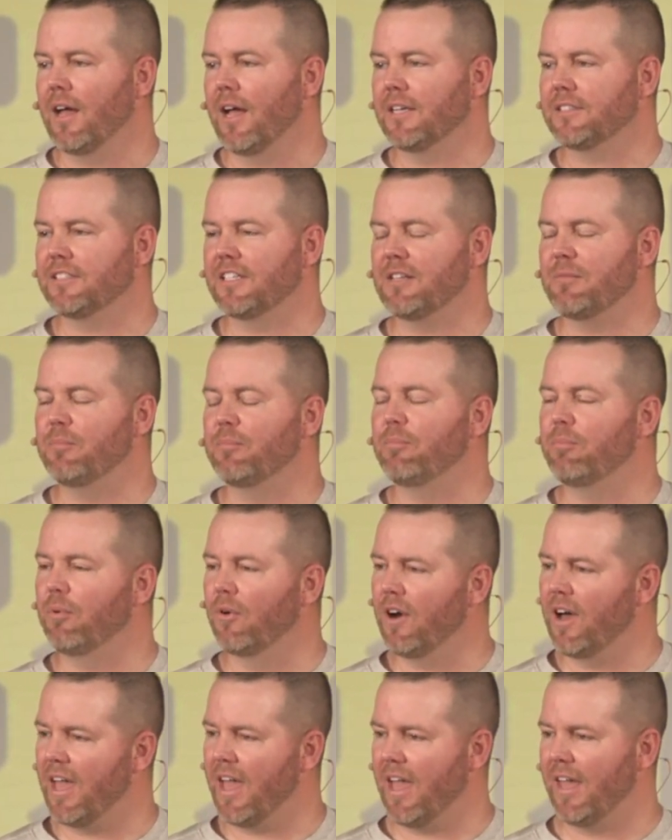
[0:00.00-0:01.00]
I said he
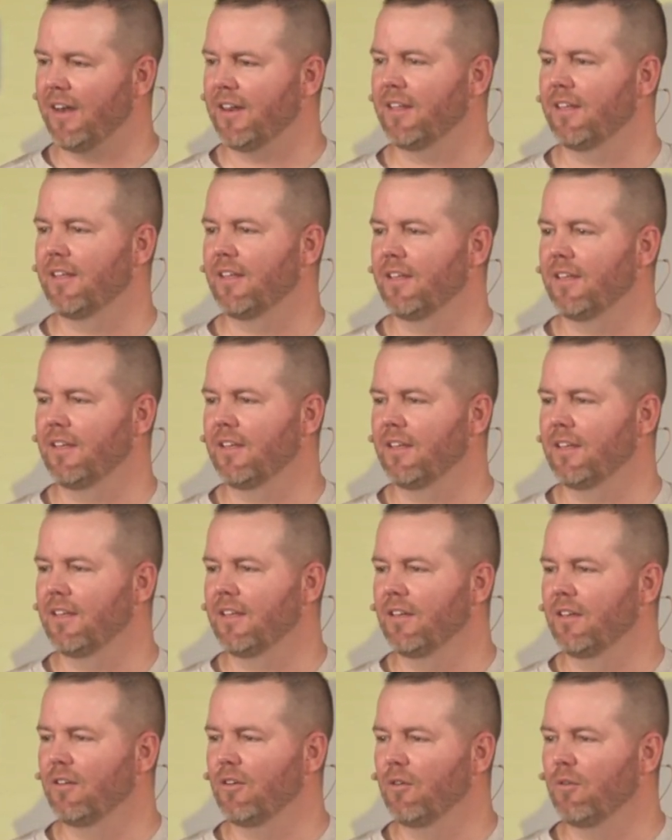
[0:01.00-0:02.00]
bled.
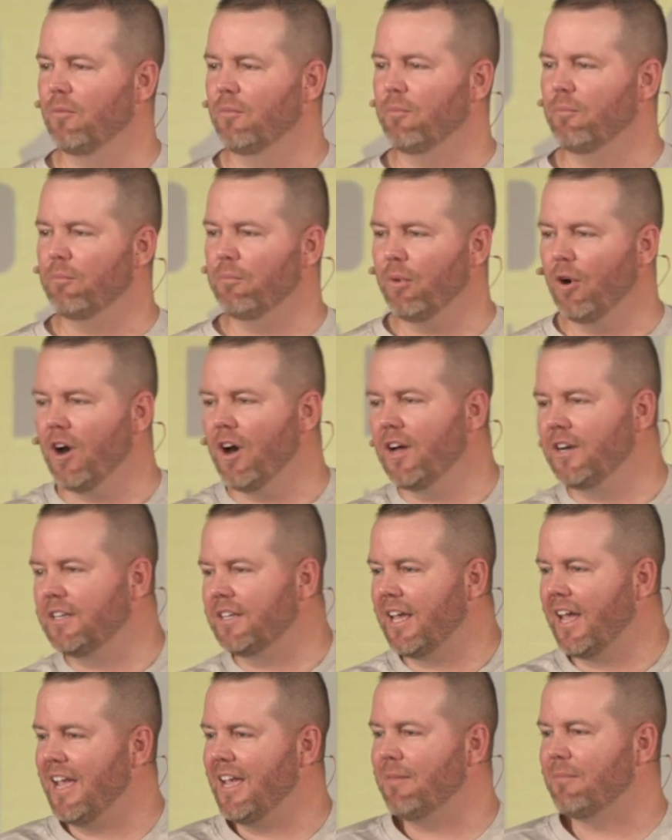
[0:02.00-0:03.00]

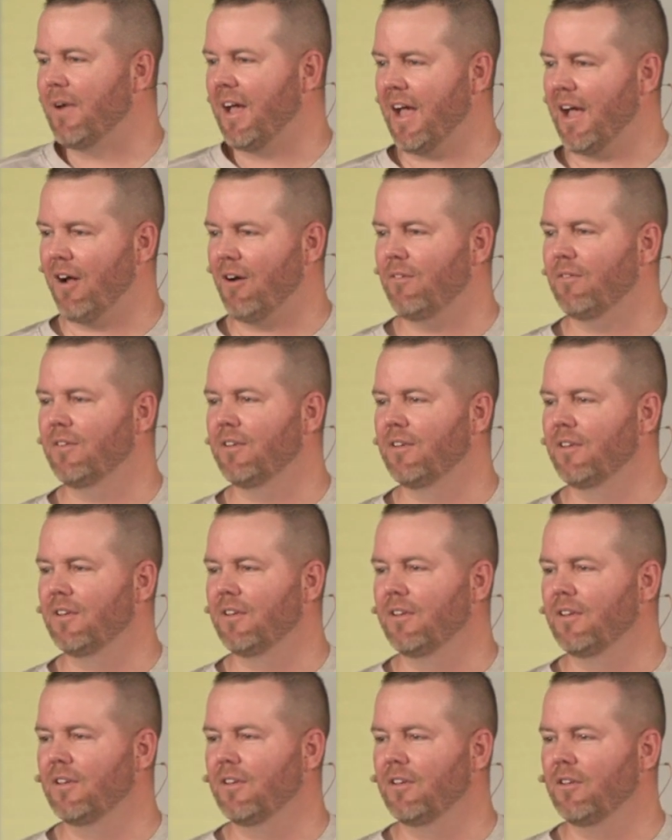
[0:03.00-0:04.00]
Blood came out.
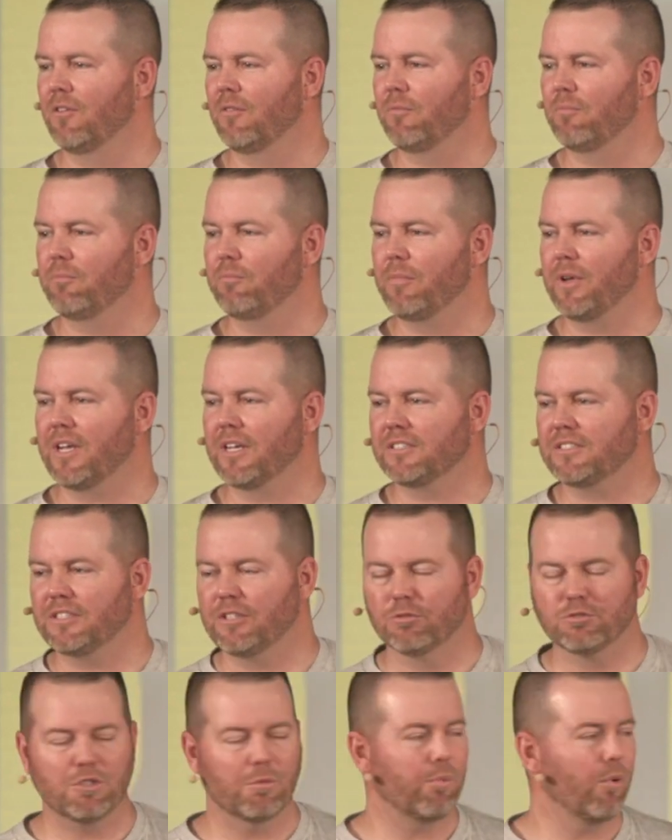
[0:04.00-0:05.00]
Because, see,
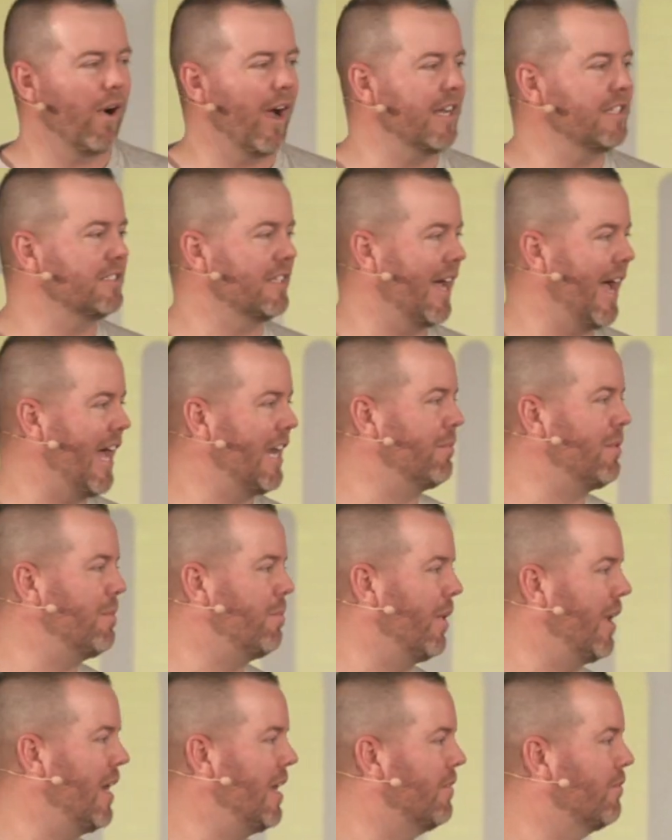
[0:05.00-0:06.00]
there was a price that had to be
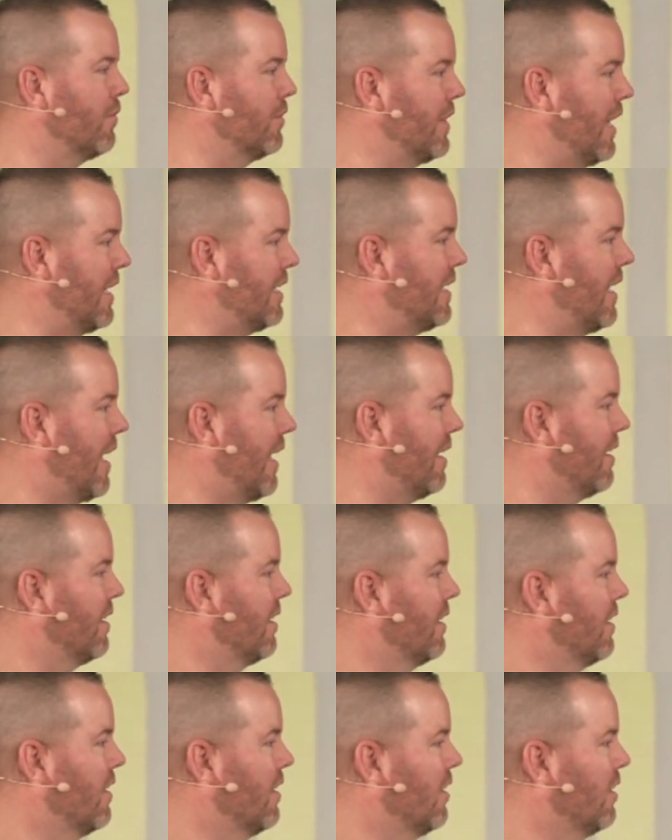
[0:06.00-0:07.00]
paid for that debt.
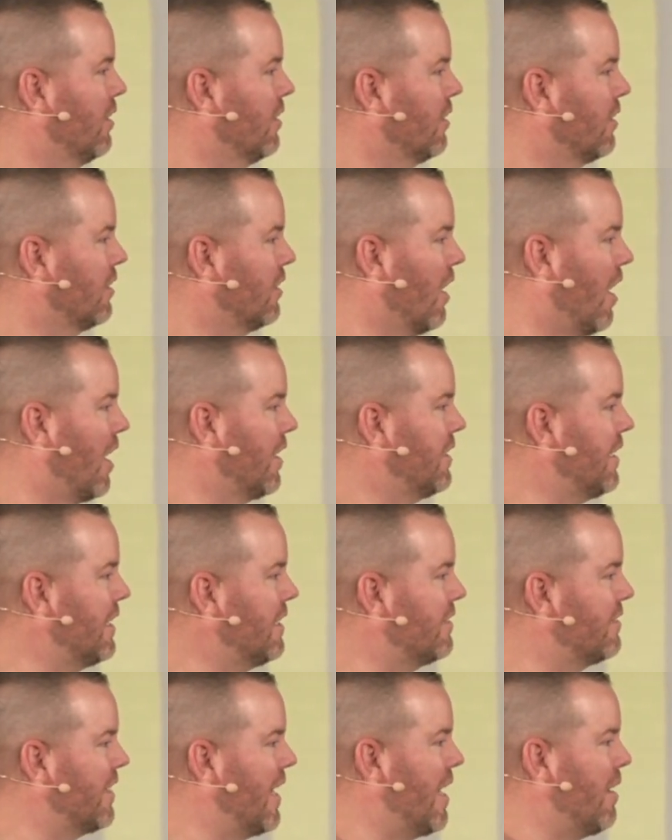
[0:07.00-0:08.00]
God
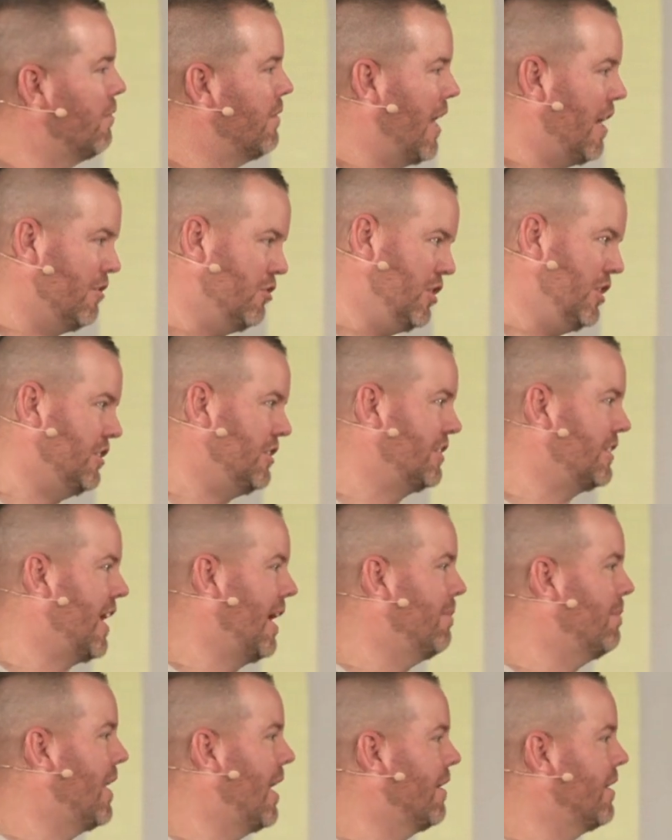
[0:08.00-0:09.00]
didn't say, now Jesus
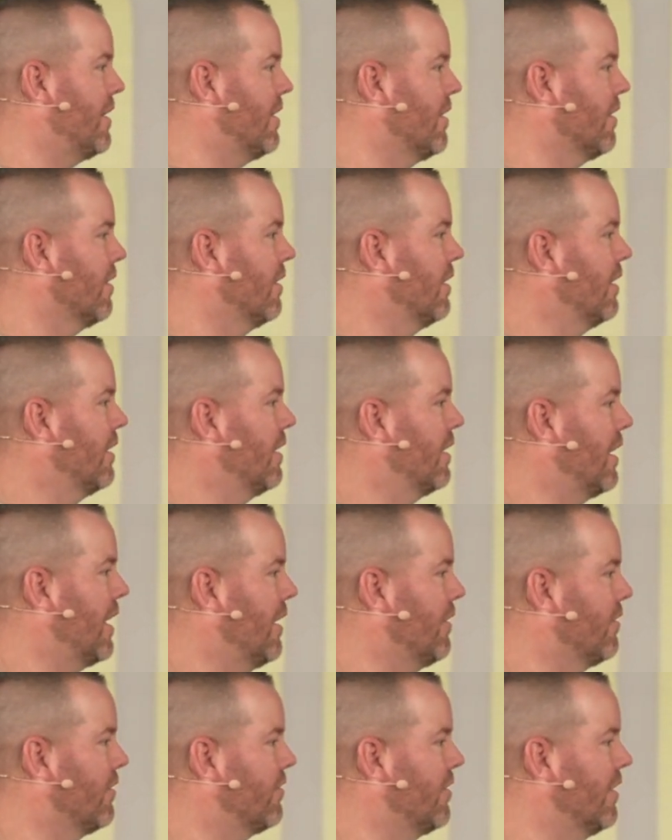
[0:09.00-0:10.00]
came down here and
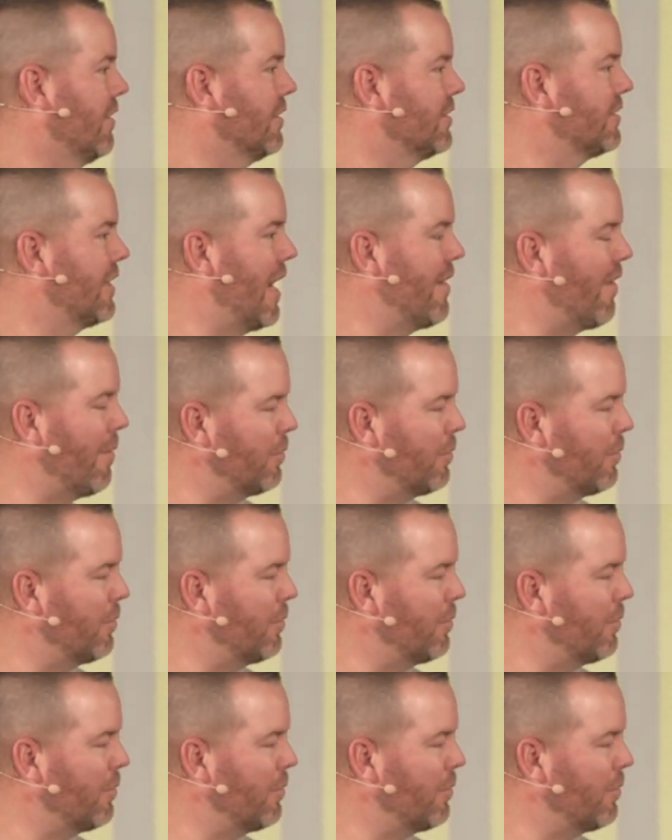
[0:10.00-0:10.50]
it's a sinless life.